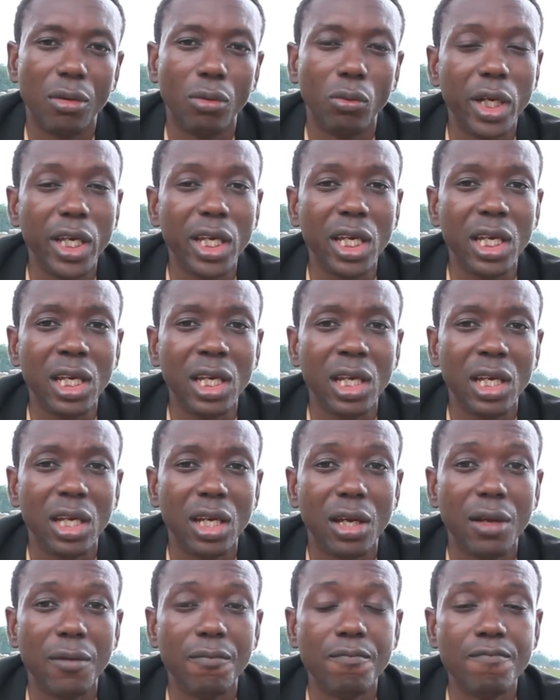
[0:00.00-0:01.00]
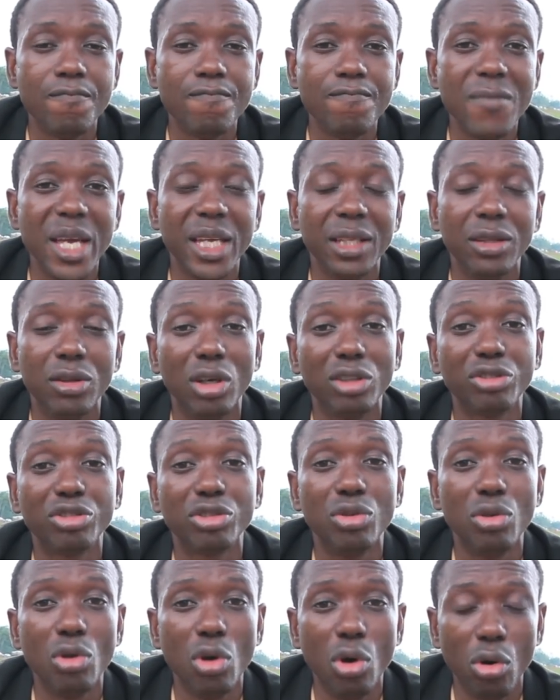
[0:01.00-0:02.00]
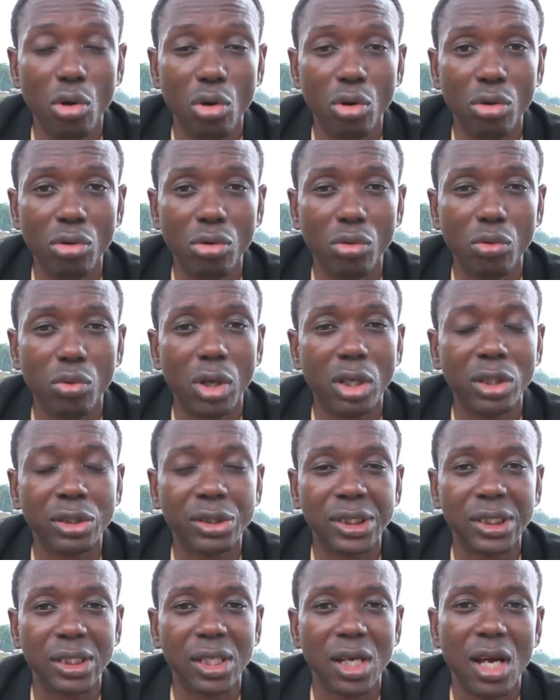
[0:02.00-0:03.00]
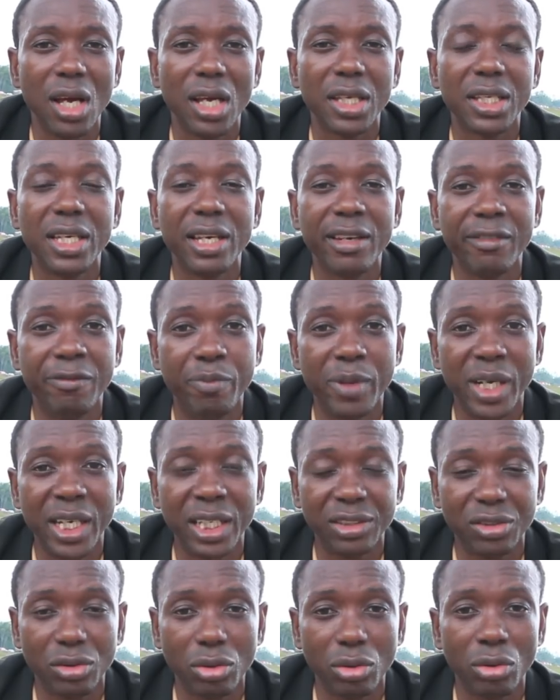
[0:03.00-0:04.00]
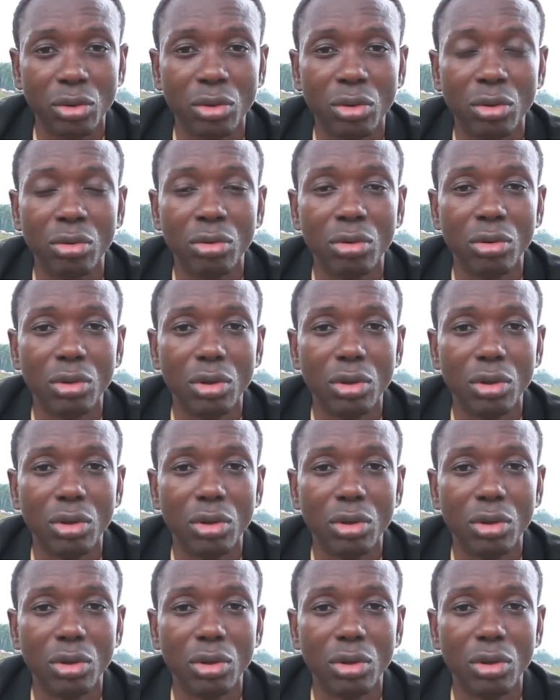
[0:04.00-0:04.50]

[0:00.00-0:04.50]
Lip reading: We may not know what gave birth to